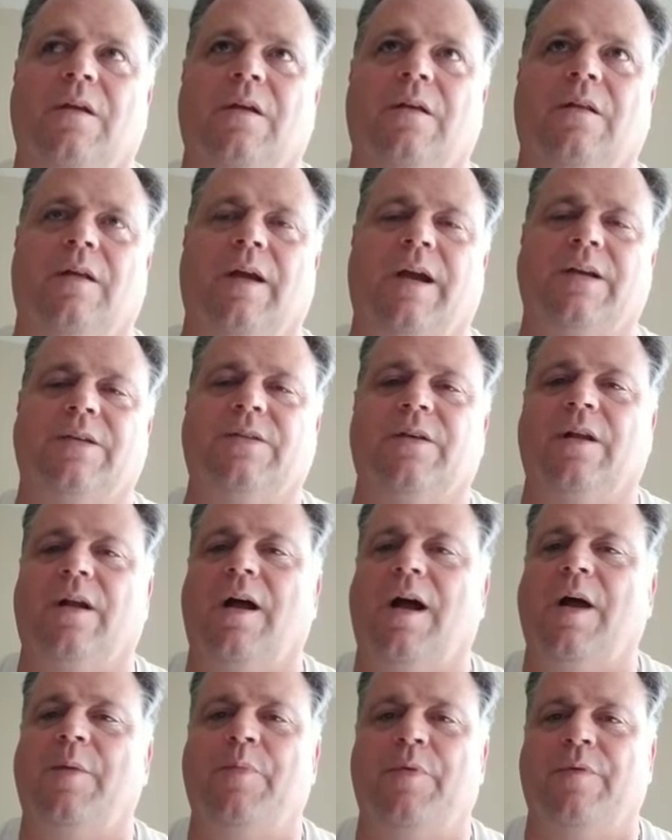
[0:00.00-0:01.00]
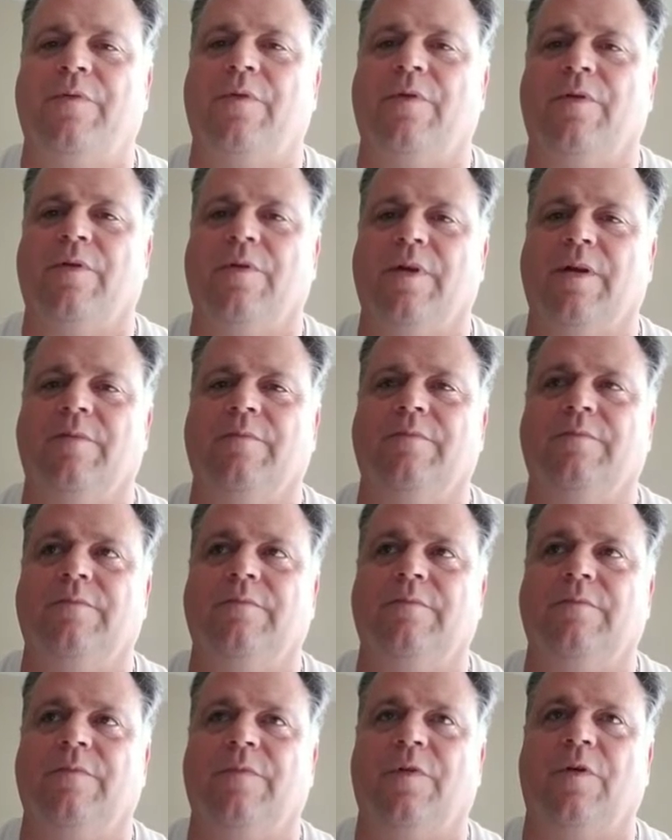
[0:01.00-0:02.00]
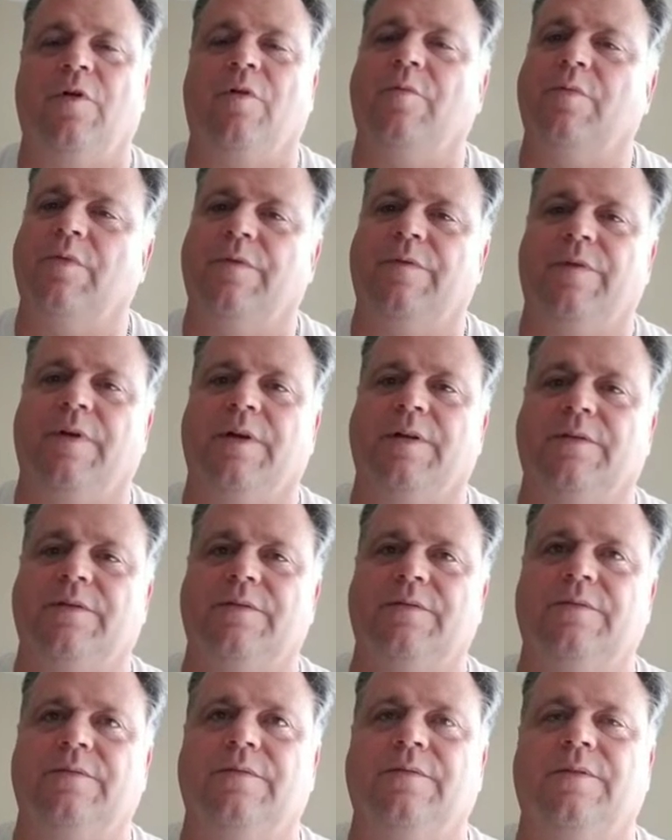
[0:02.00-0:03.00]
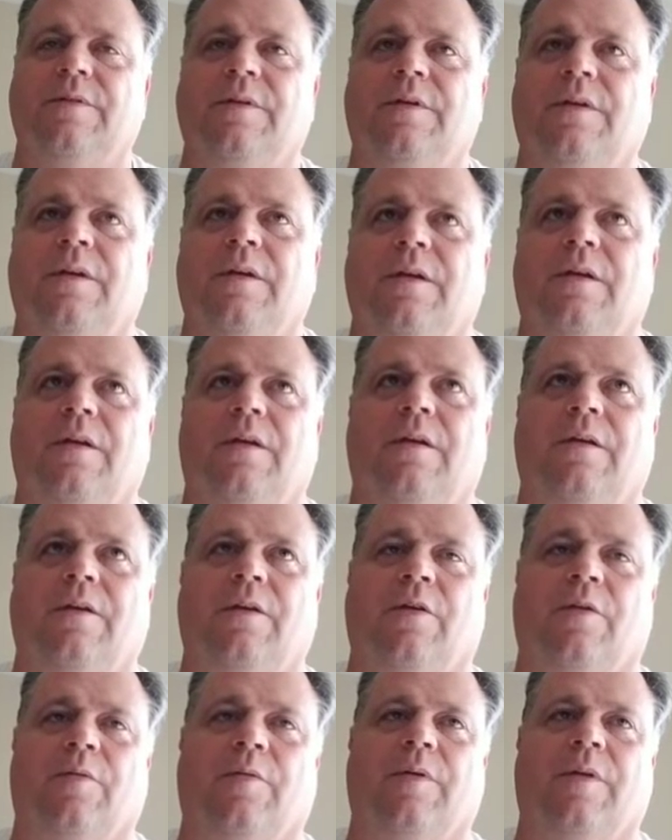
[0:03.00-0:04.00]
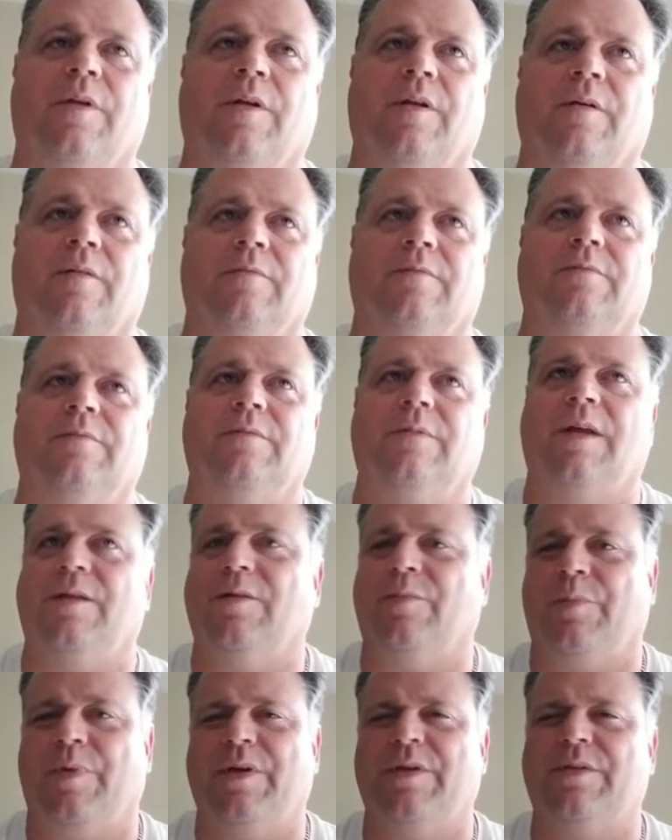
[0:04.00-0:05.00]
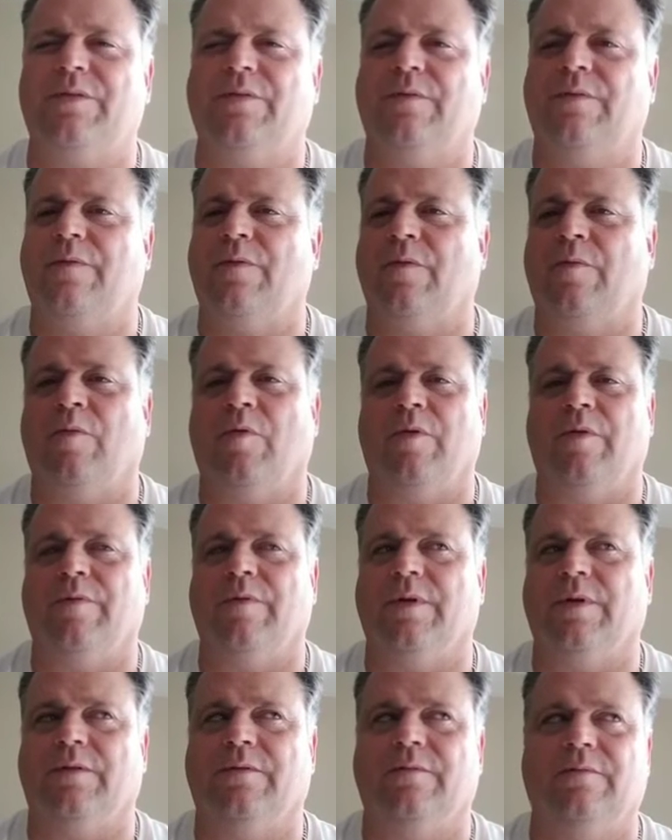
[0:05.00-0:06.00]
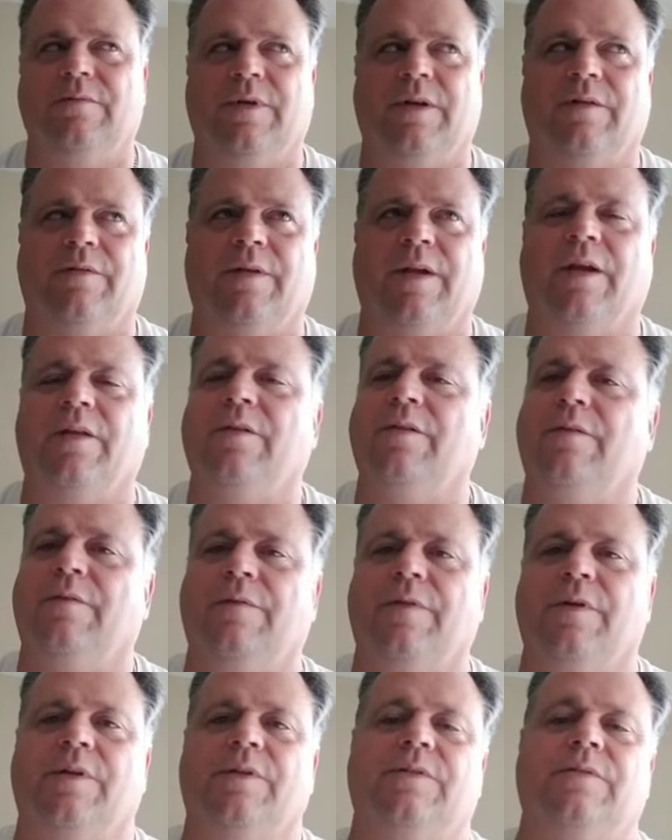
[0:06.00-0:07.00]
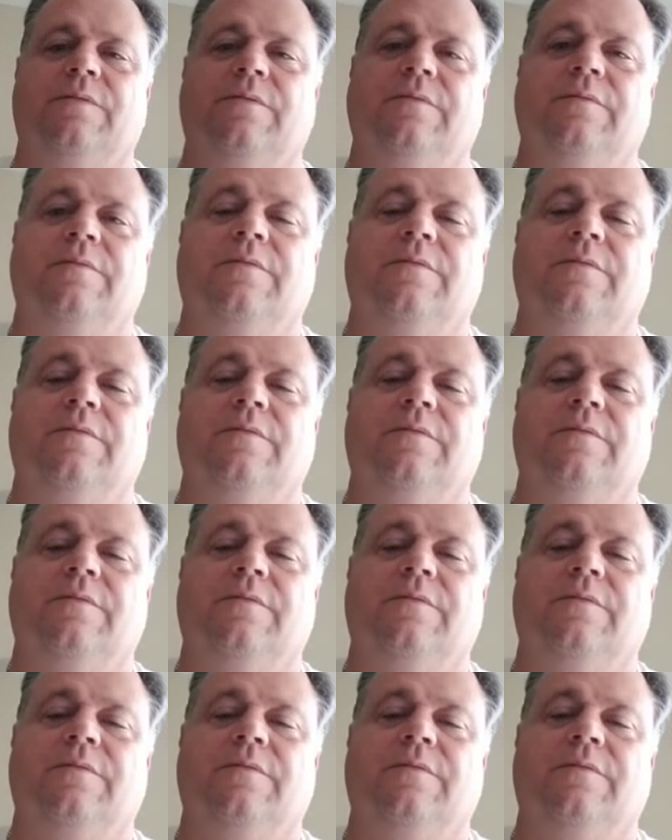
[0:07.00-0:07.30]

I said, I prefer them for home defense. The pistol for more of a daily defense.